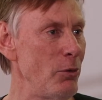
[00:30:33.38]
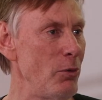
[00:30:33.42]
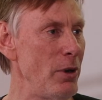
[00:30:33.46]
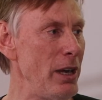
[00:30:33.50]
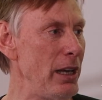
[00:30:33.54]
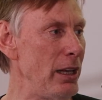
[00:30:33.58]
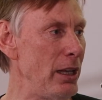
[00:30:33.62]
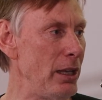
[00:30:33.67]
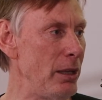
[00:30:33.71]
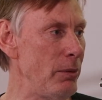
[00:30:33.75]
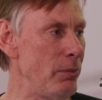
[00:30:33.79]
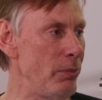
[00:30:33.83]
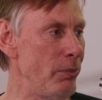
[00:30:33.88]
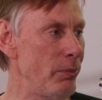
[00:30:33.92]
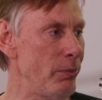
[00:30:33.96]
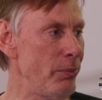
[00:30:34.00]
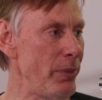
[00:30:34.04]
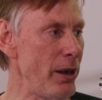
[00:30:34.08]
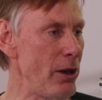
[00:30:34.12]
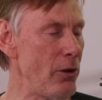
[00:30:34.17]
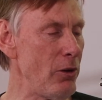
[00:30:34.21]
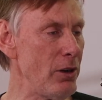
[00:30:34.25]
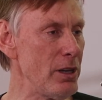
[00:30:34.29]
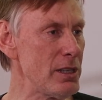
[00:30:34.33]
really
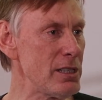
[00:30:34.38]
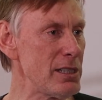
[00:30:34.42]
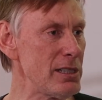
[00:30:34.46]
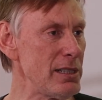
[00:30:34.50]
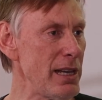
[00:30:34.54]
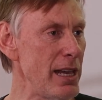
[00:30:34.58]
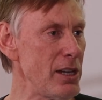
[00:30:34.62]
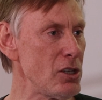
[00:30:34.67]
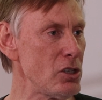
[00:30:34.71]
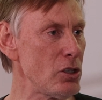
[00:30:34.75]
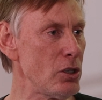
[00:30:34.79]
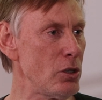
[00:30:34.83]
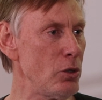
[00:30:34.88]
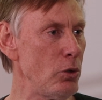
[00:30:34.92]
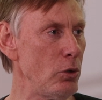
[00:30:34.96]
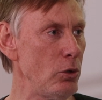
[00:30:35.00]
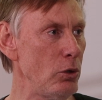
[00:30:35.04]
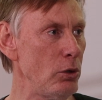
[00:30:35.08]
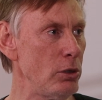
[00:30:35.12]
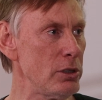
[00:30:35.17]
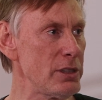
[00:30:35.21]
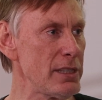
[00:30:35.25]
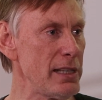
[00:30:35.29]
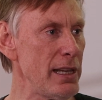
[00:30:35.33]
perilous /
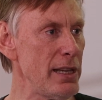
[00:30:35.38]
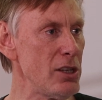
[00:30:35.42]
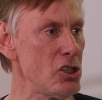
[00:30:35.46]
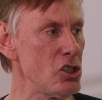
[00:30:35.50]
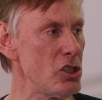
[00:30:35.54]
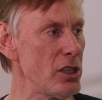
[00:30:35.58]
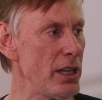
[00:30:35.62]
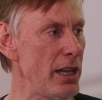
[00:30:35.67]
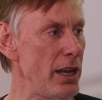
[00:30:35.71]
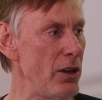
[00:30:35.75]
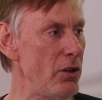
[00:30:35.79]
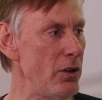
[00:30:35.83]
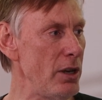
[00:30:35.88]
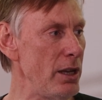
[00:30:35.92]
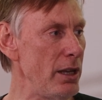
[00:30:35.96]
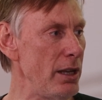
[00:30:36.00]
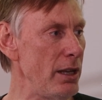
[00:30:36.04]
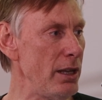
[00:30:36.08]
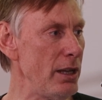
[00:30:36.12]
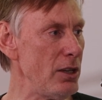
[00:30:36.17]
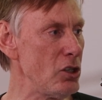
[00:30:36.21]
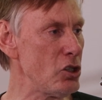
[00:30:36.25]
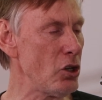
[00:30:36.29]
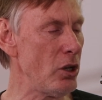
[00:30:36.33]
cool /
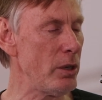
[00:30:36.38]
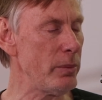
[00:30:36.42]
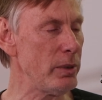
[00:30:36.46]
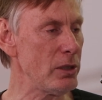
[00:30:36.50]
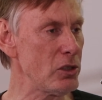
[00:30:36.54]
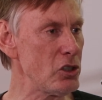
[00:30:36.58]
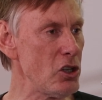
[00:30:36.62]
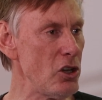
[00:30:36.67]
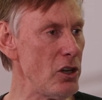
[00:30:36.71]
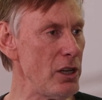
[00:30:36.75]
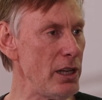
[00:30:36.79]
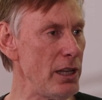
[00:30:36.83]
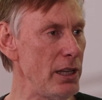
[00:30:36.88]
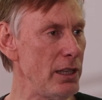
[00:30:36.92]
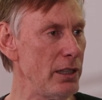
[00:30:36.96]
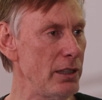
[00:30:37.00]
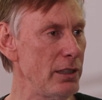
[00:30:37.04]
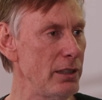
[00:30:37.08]
scary, enjoyable journey.